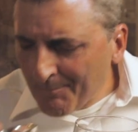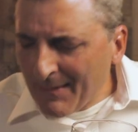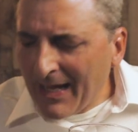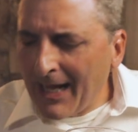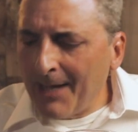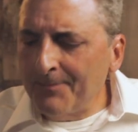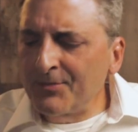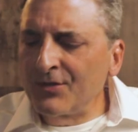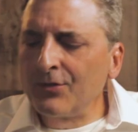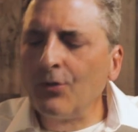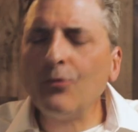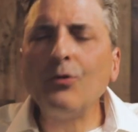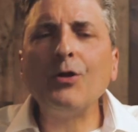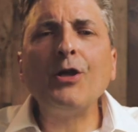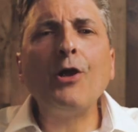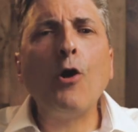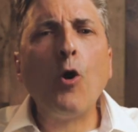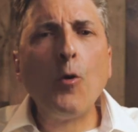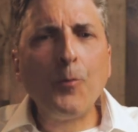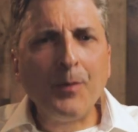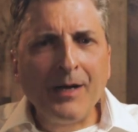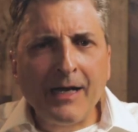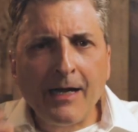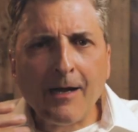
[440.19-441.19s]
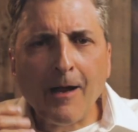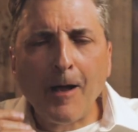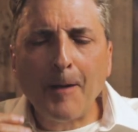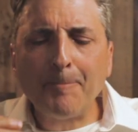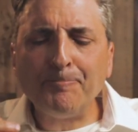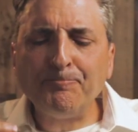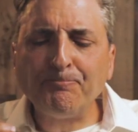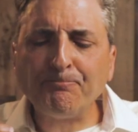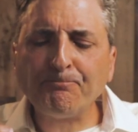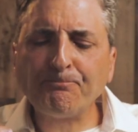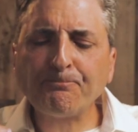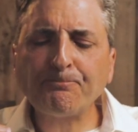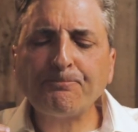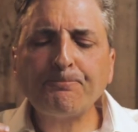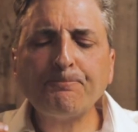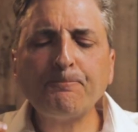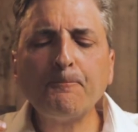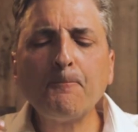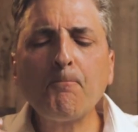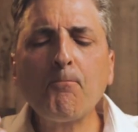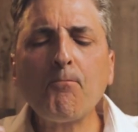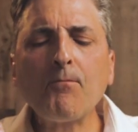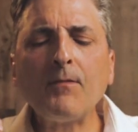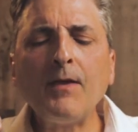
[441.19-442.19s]
Absolutely opening up.
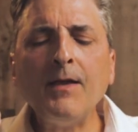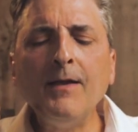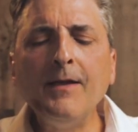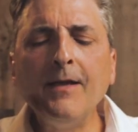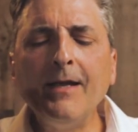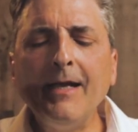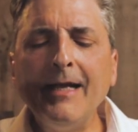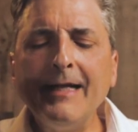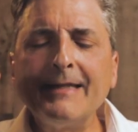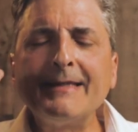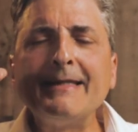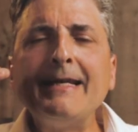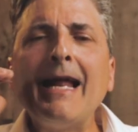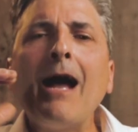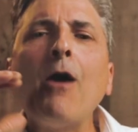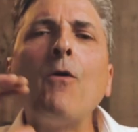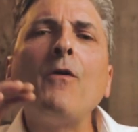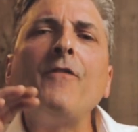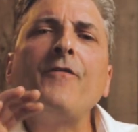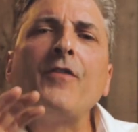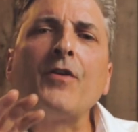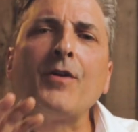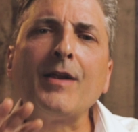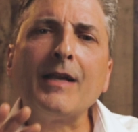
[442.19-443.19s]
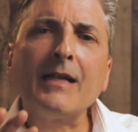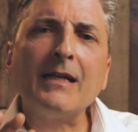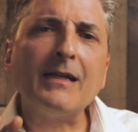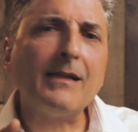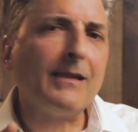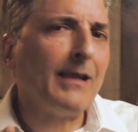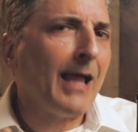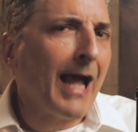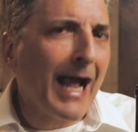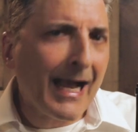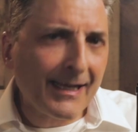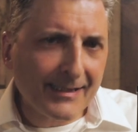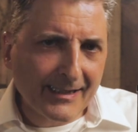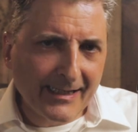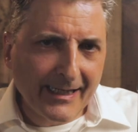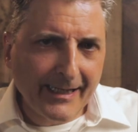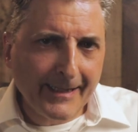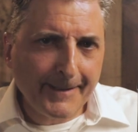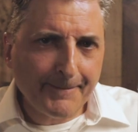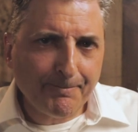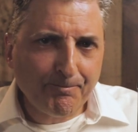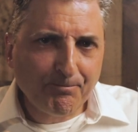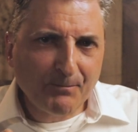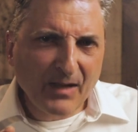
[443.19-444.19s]
It's now a very
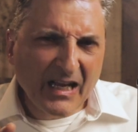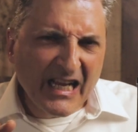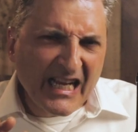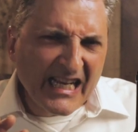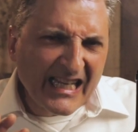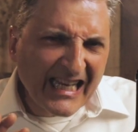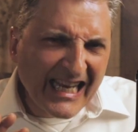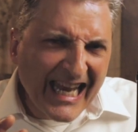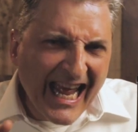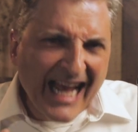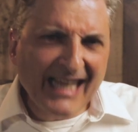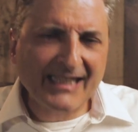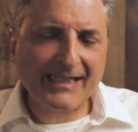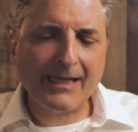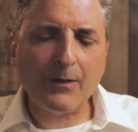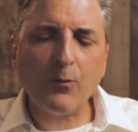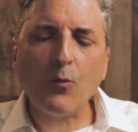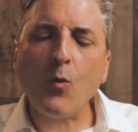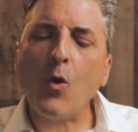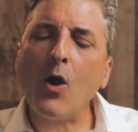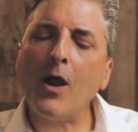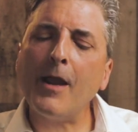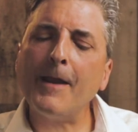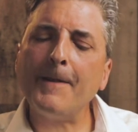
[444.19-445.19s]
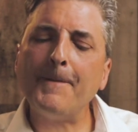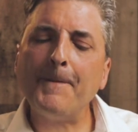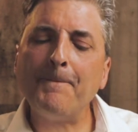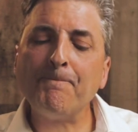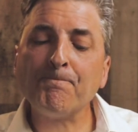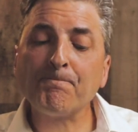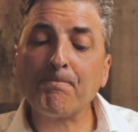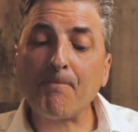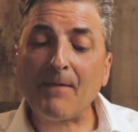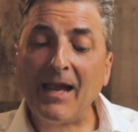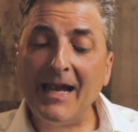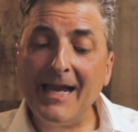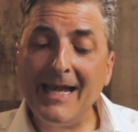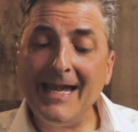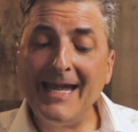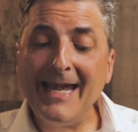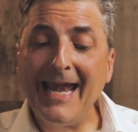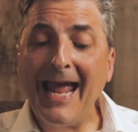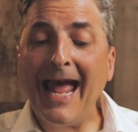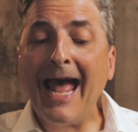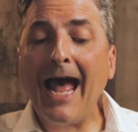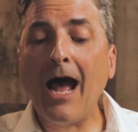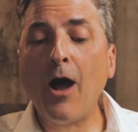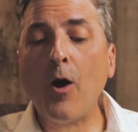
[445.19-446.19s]
classy wine, and
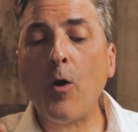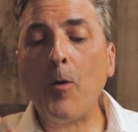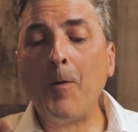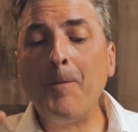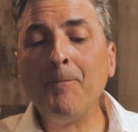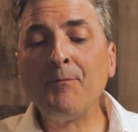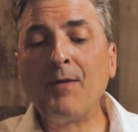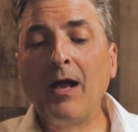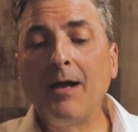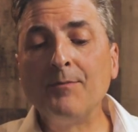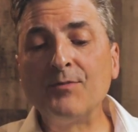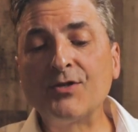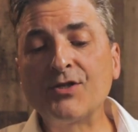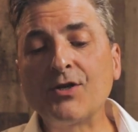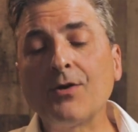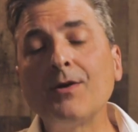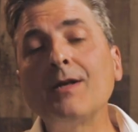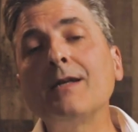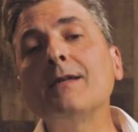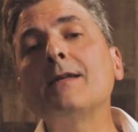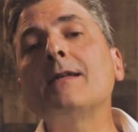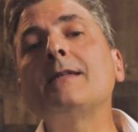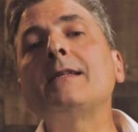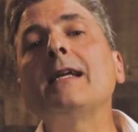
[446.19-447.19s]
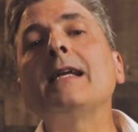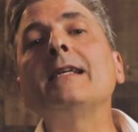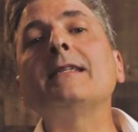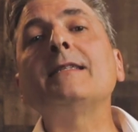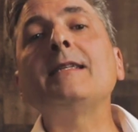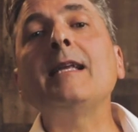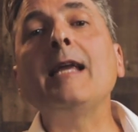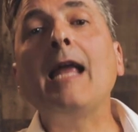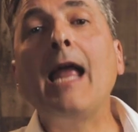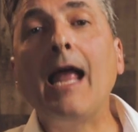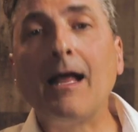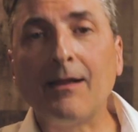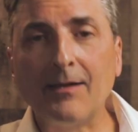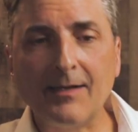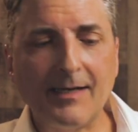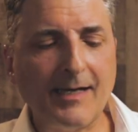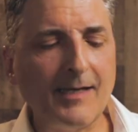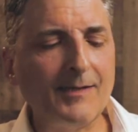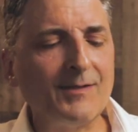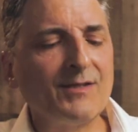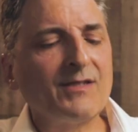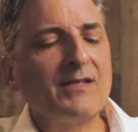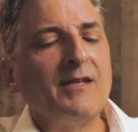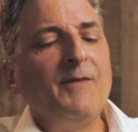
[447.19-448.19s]
now I'm starting to taste the
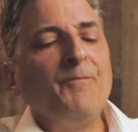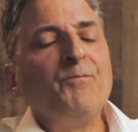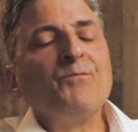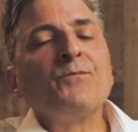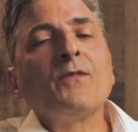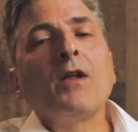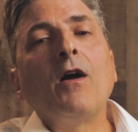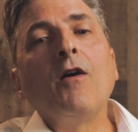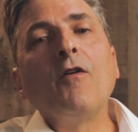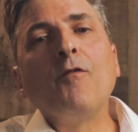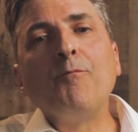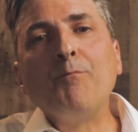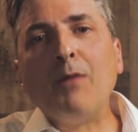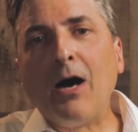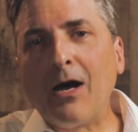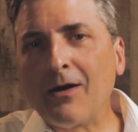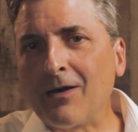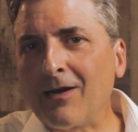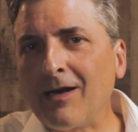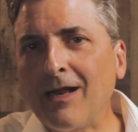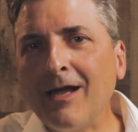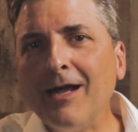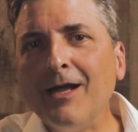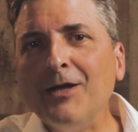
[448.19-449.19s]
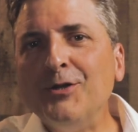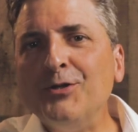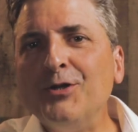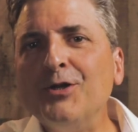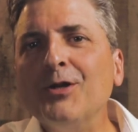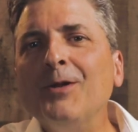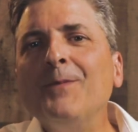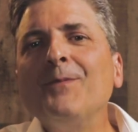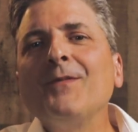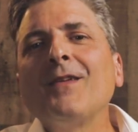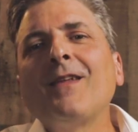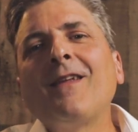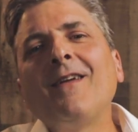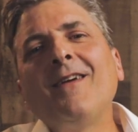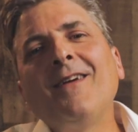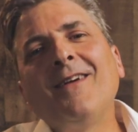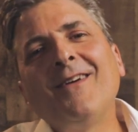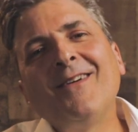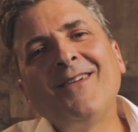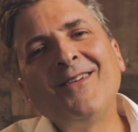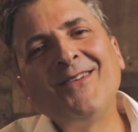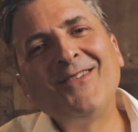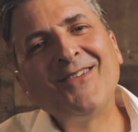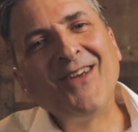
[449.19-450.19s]
elegance of bottle age.
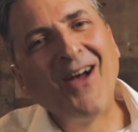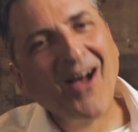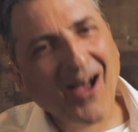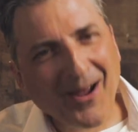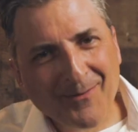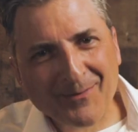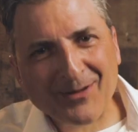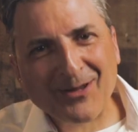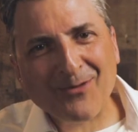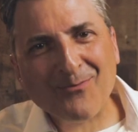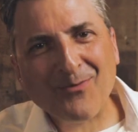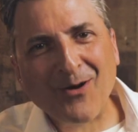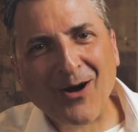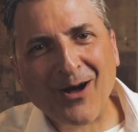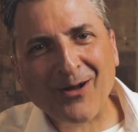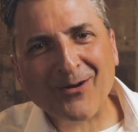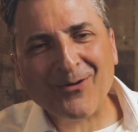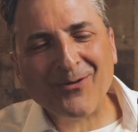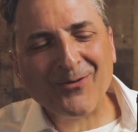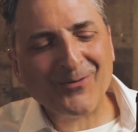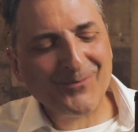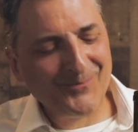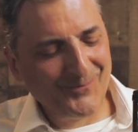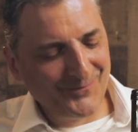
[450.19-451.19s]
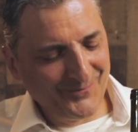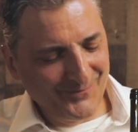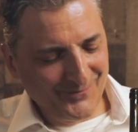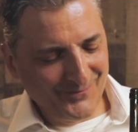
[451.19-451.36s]
Time in the bottle.